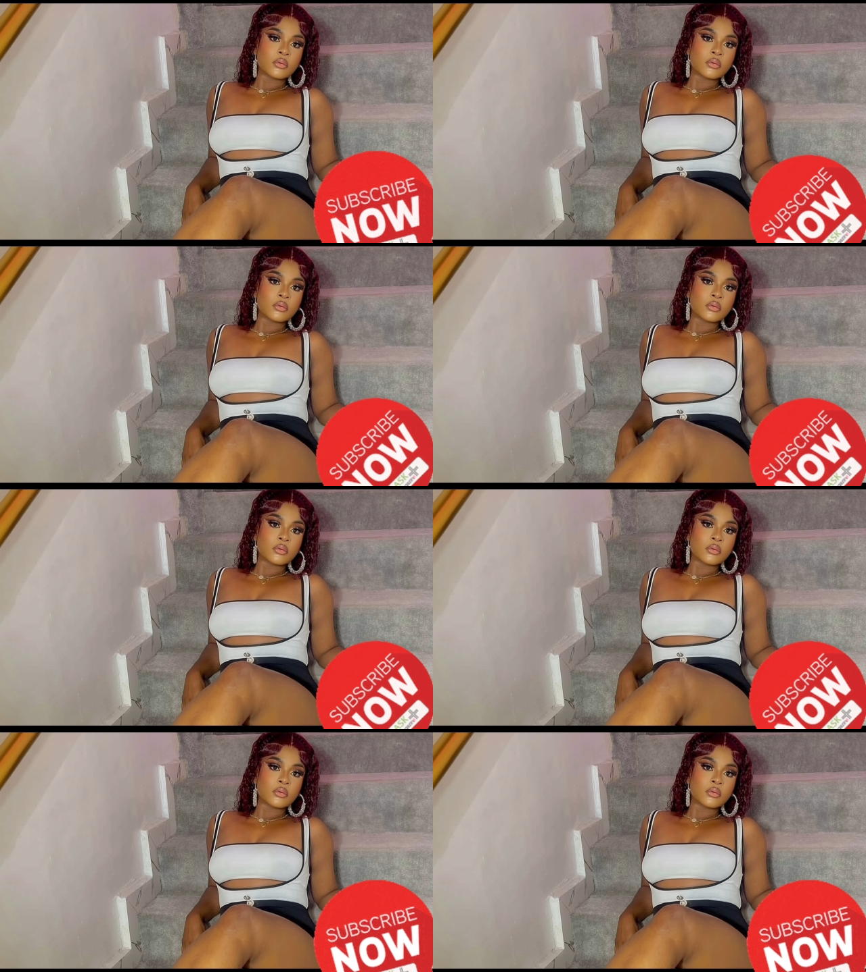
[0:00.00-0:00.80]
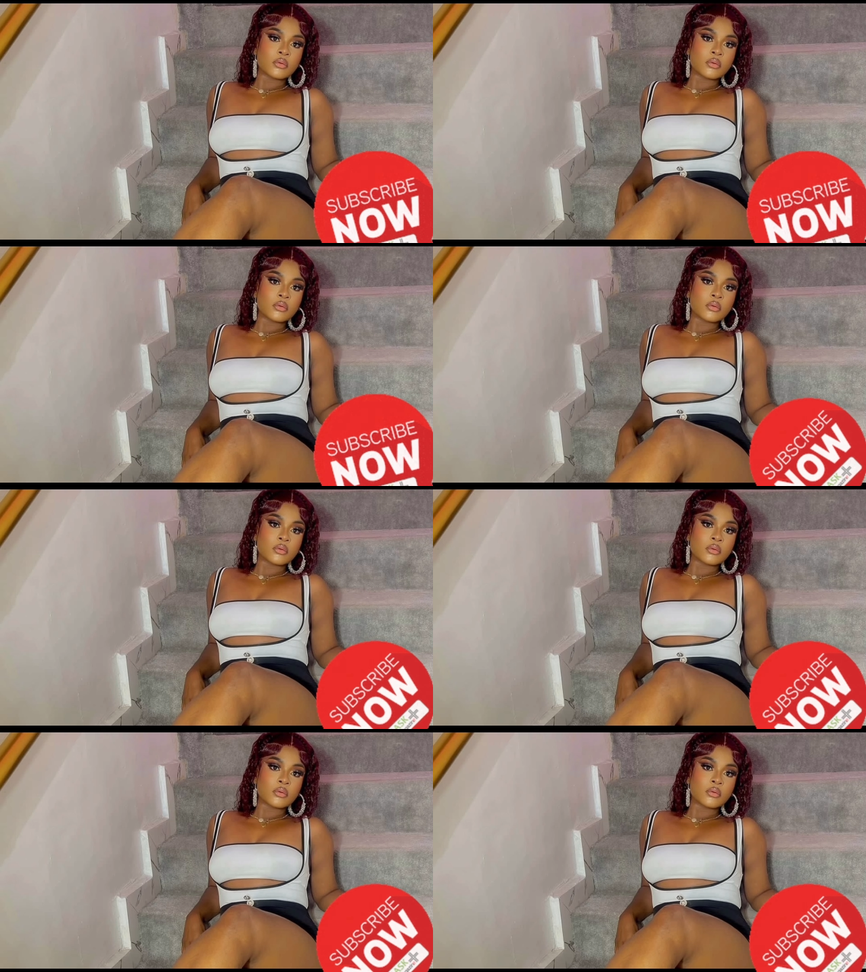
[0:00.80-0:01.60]

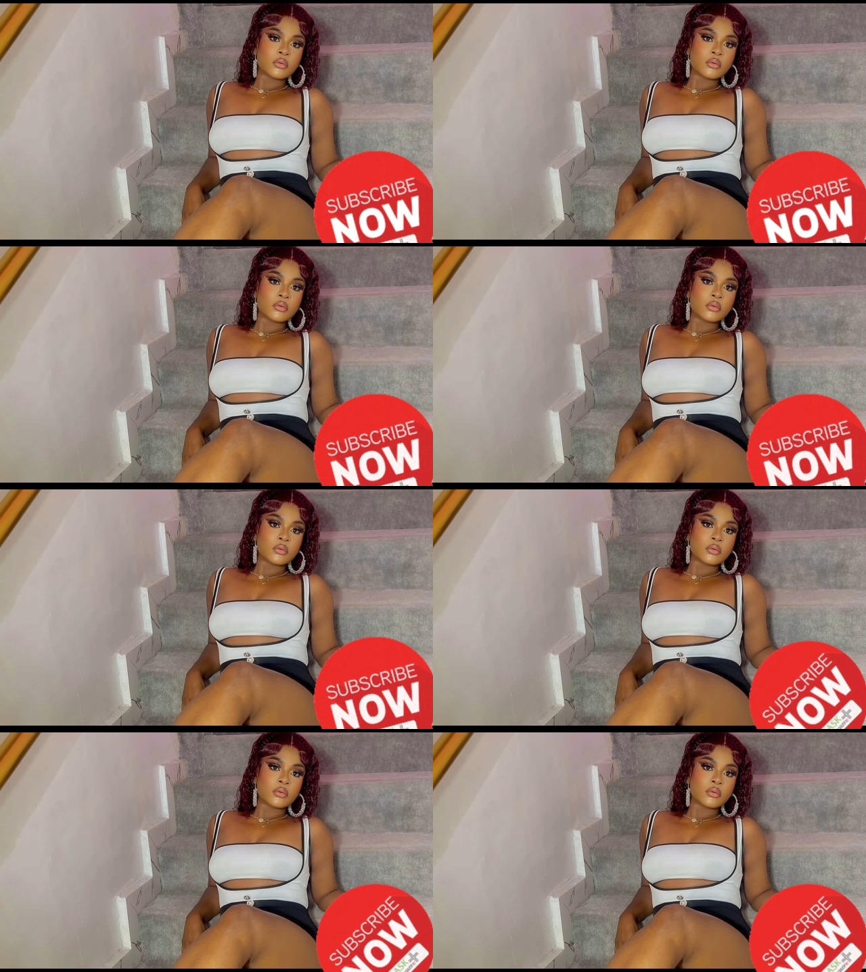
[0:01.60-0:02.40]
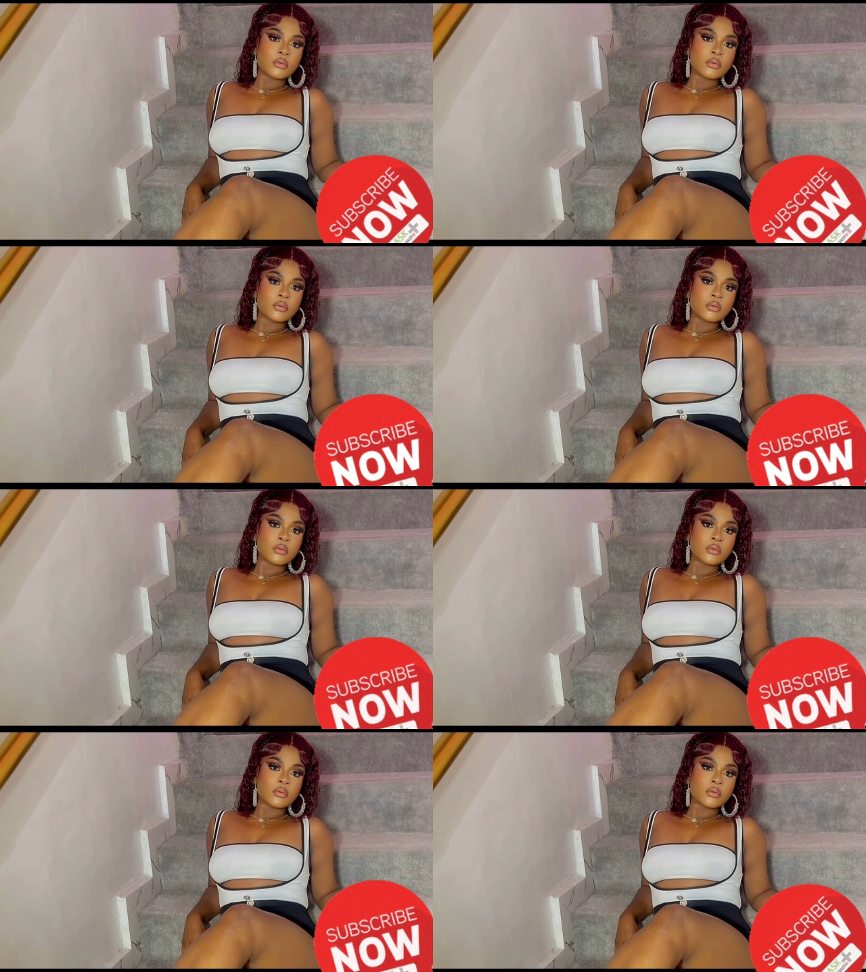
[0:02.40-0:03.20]

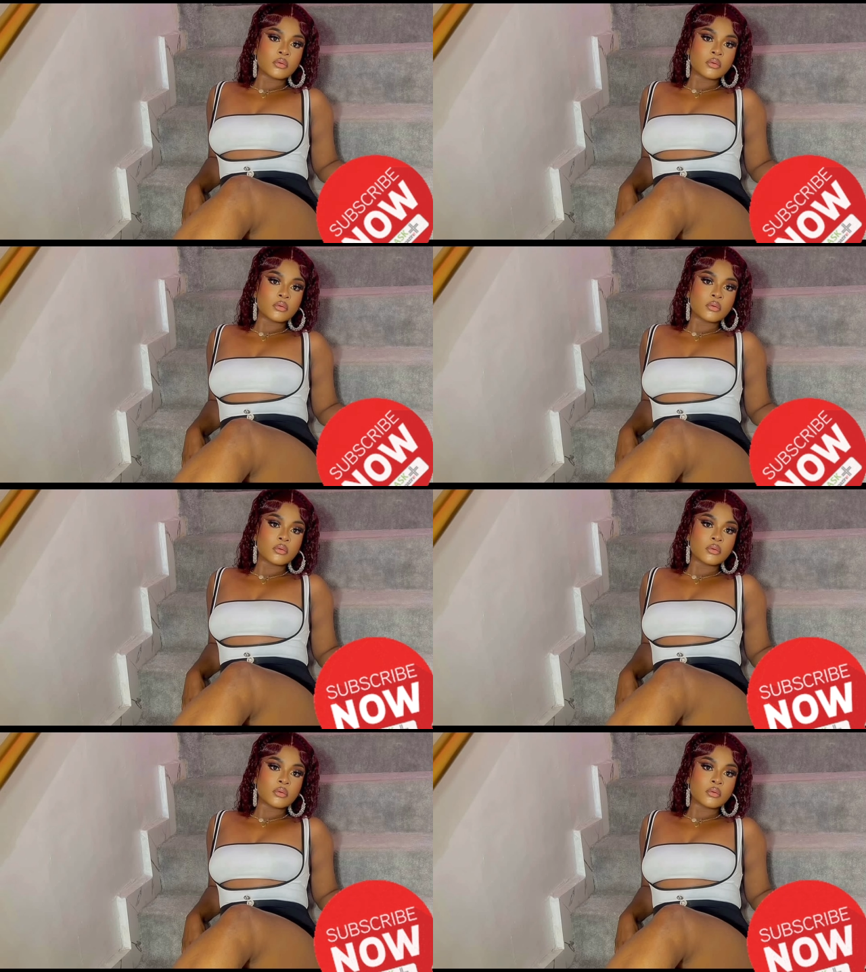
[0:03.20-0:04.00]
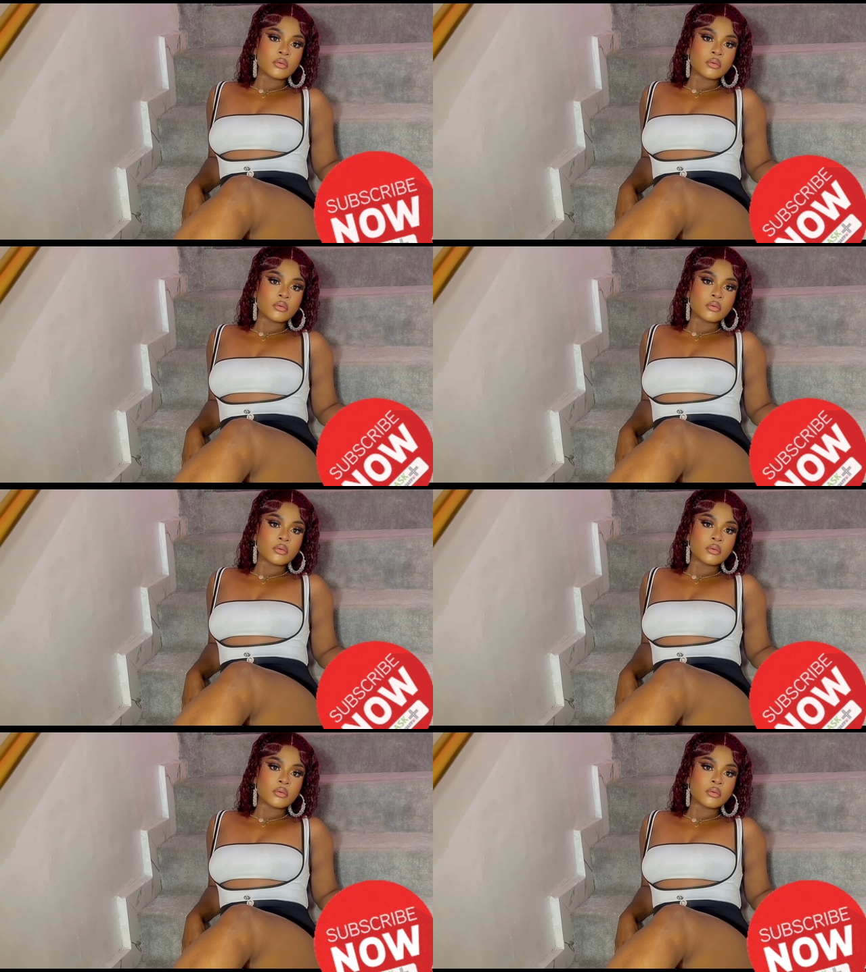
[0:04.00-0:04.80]

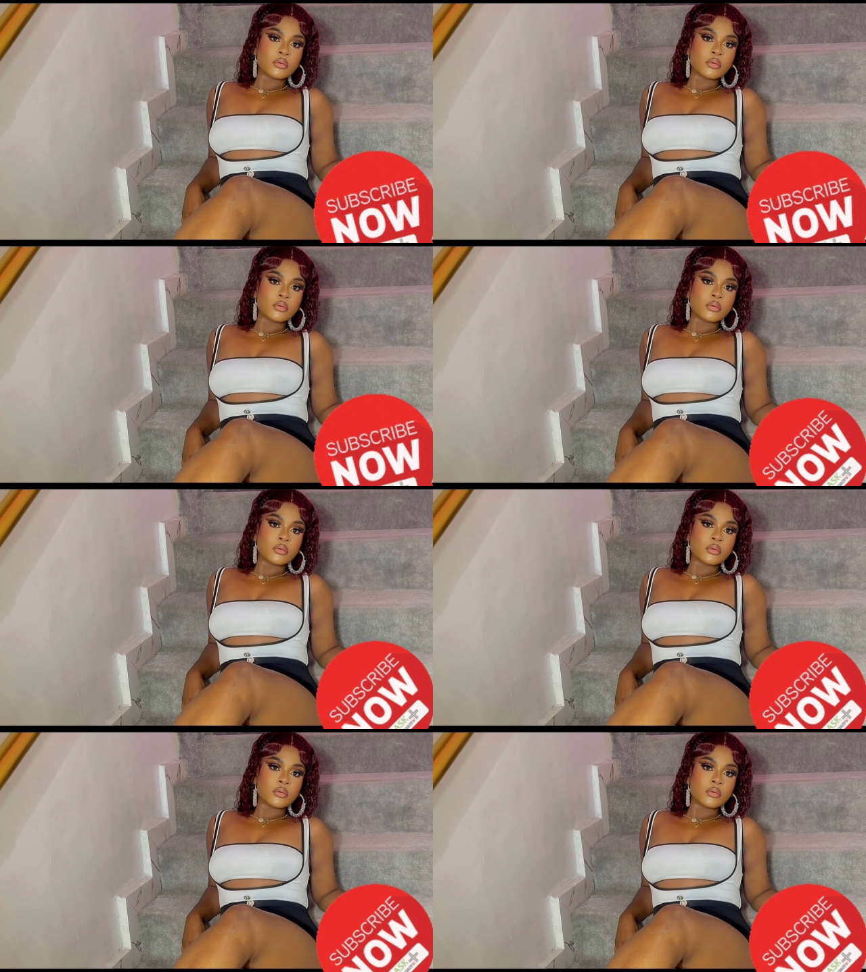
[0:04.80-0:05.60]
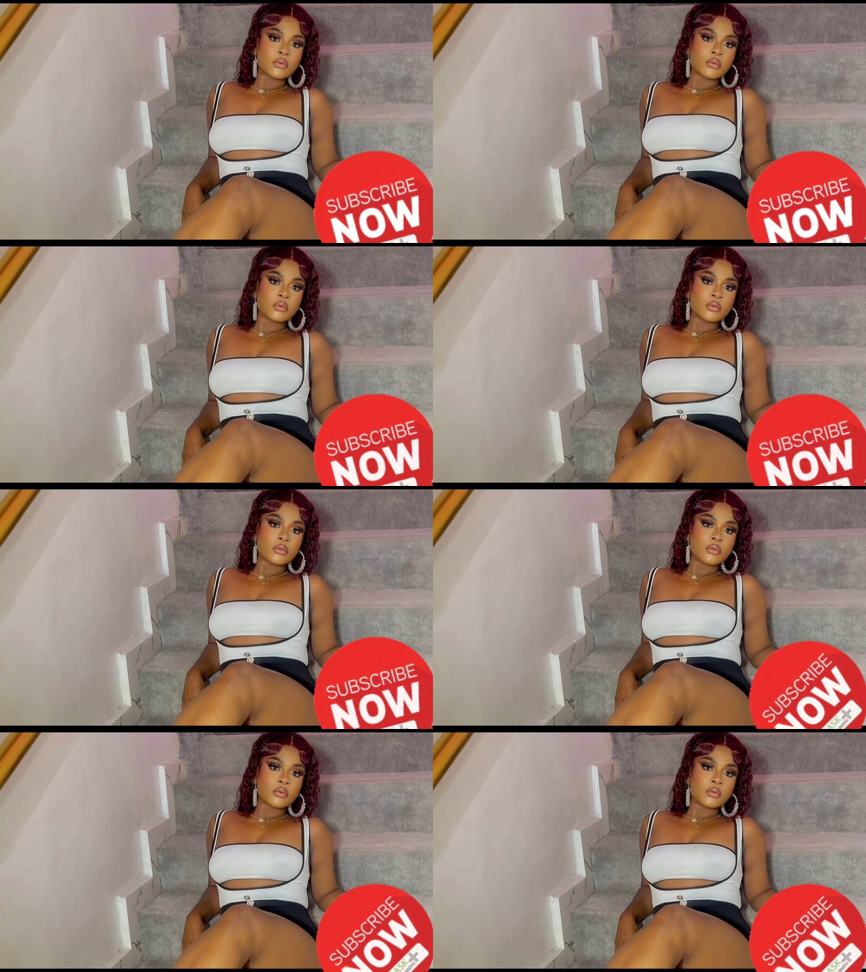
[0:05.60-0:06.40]

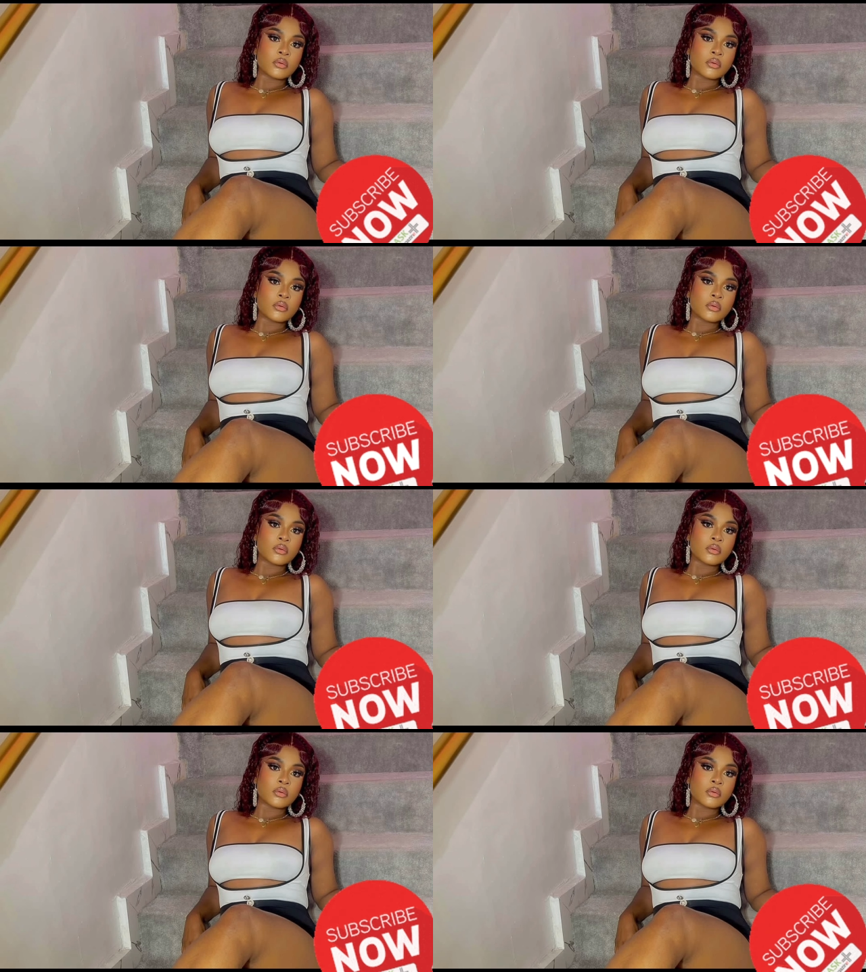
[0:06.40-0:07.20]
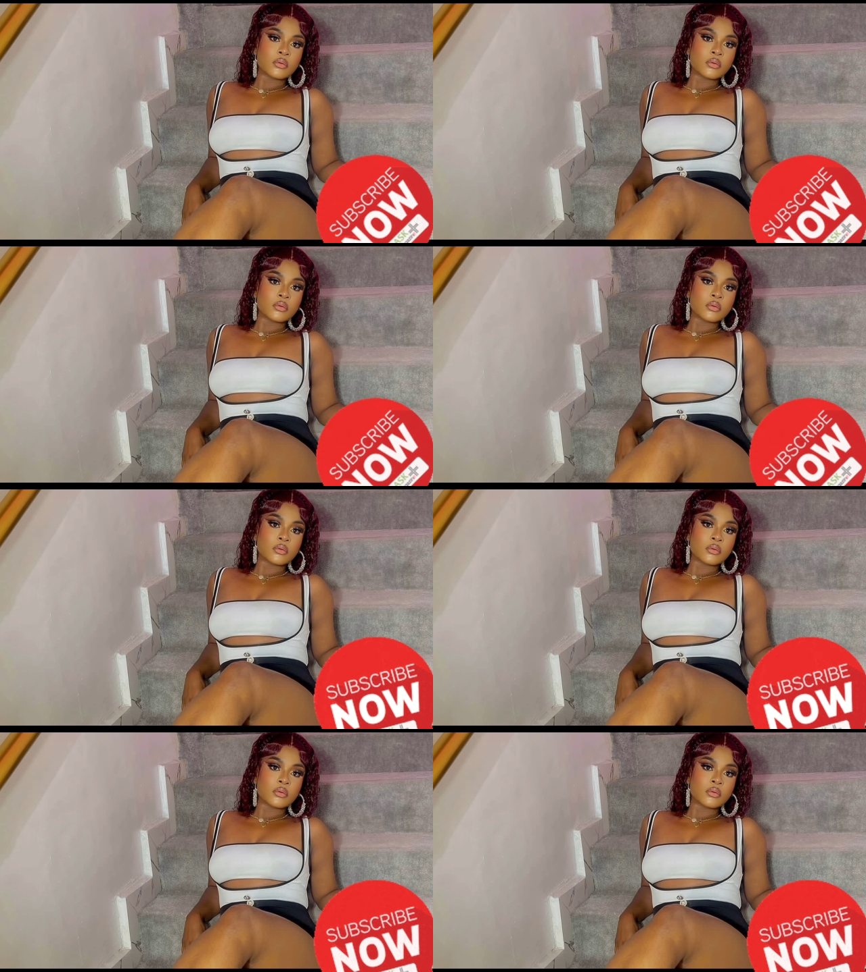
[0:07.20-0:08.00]
[no speech]